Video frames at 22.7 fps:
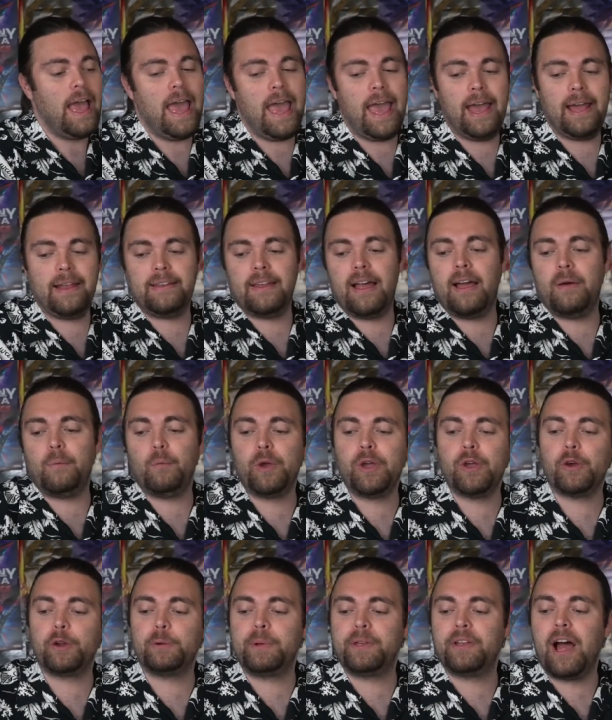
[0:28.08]
and uh, we
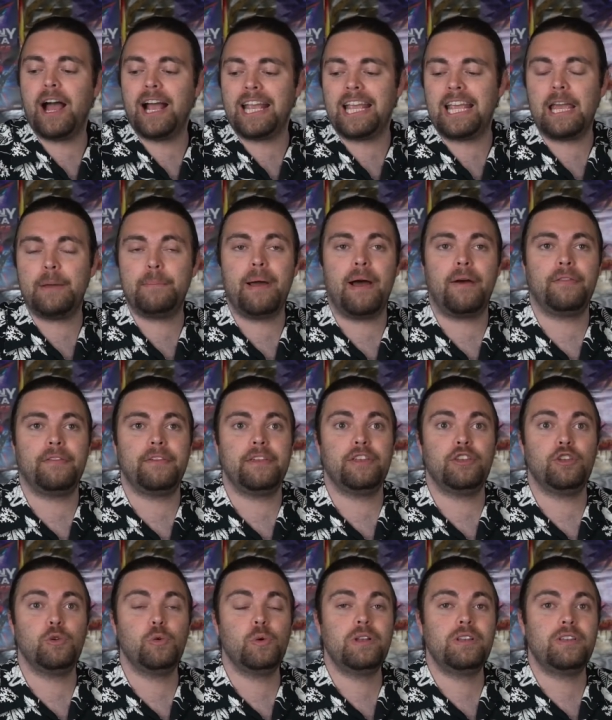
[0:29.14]
are going to be talking about the
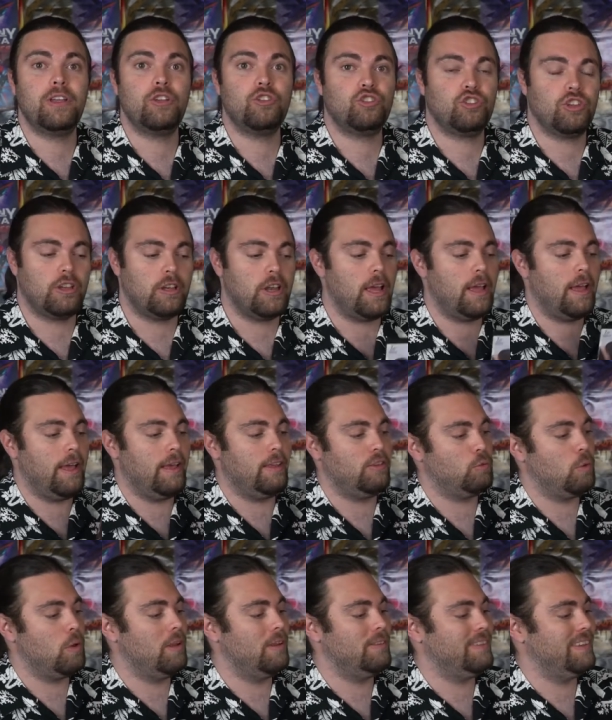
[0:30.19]
new edition
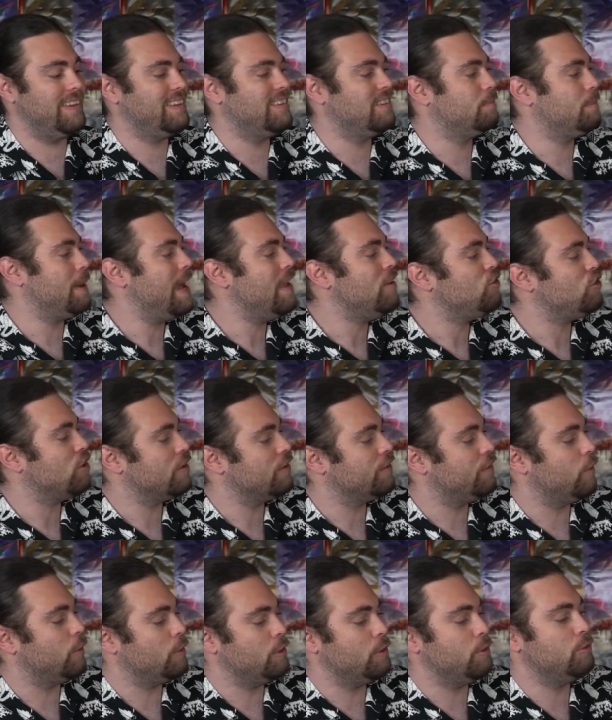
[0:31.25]
as well as the expansion
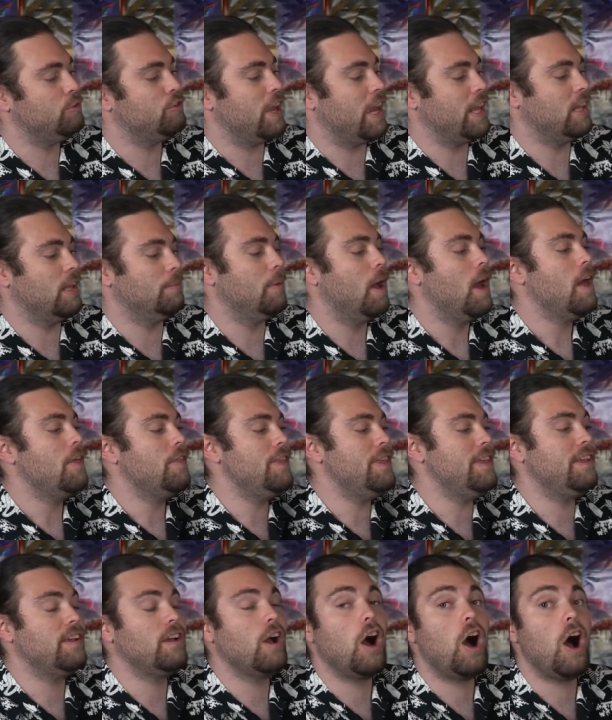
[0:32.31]
for New Salem,
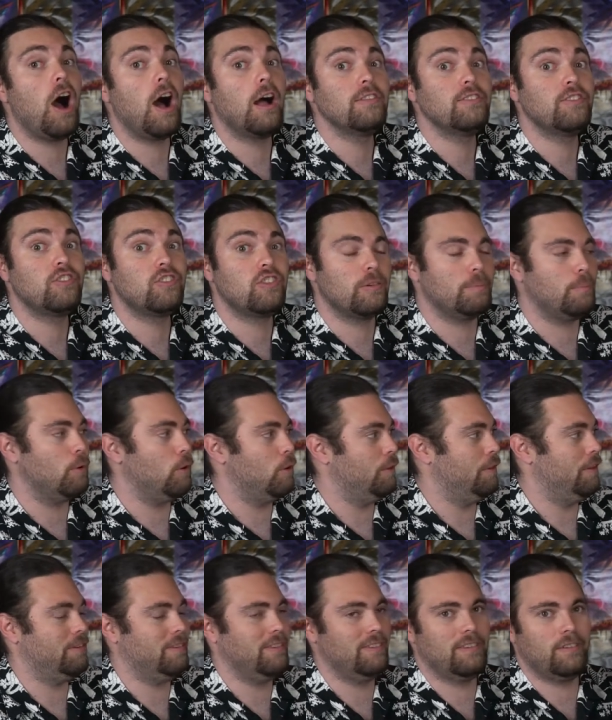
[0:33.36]
The Constable.
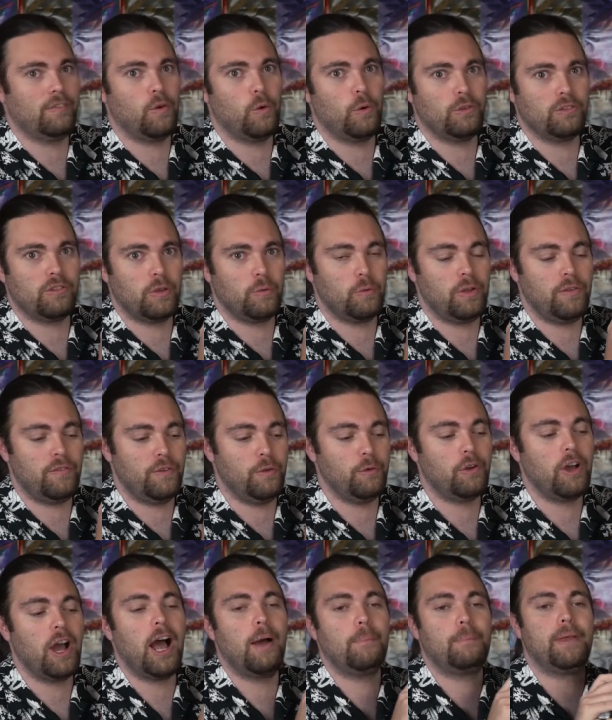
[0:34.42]
This is, of course, a review
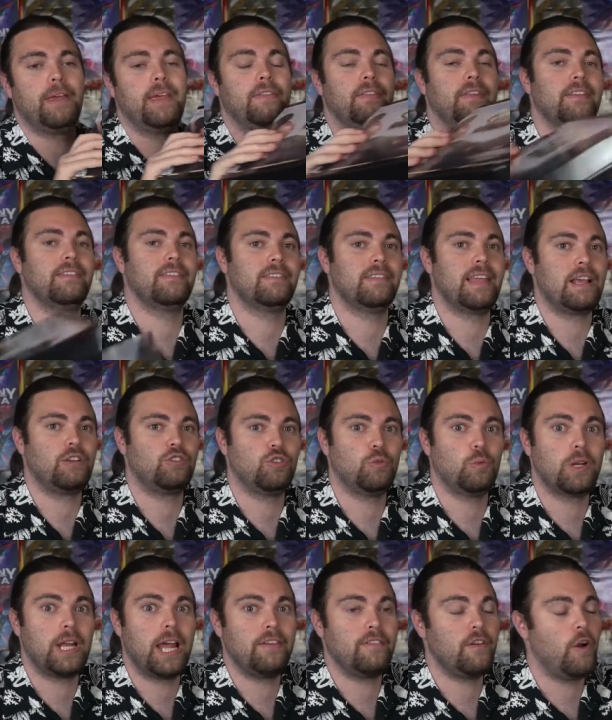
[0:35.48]
copy, and this is actually
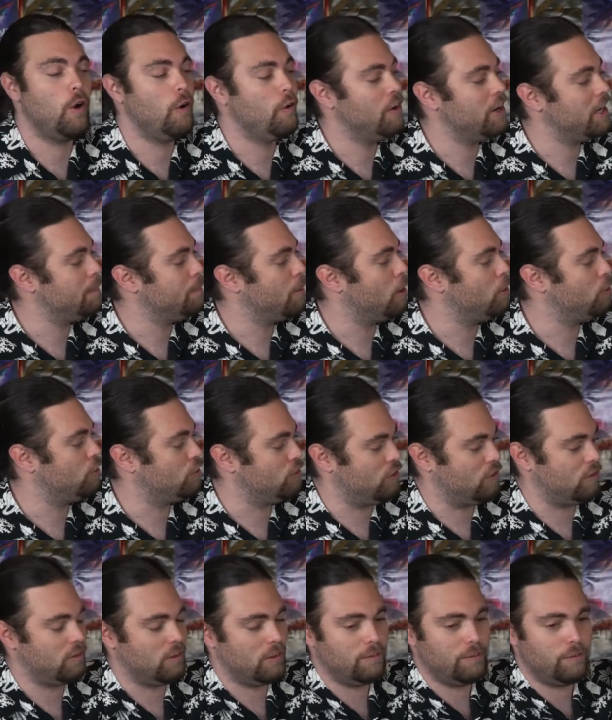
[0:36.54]
one I've already purchased.
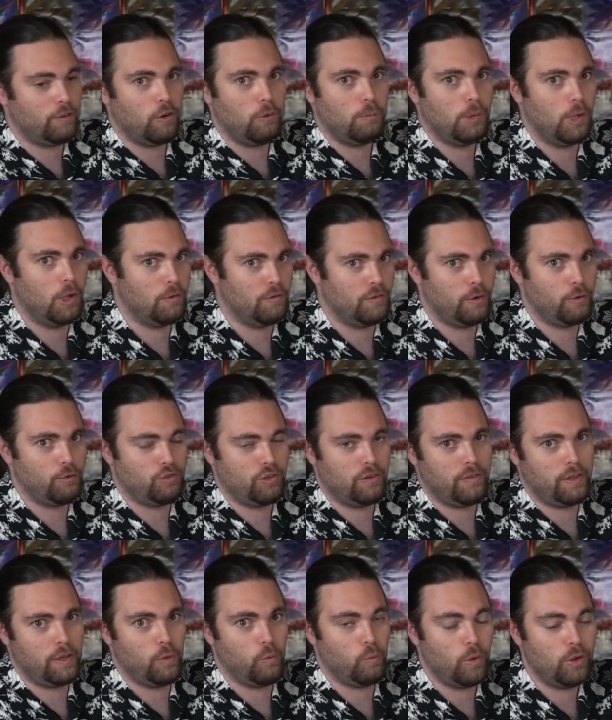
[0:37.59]
This is the full-blown version
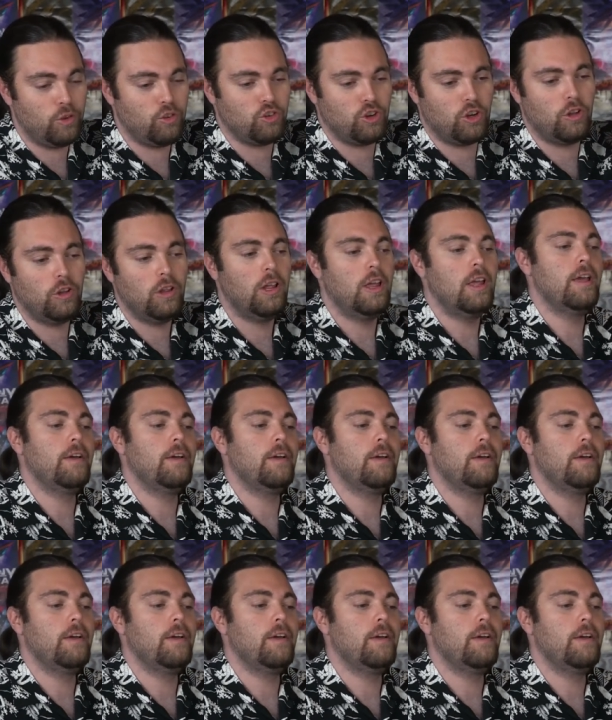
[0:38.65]
of the original,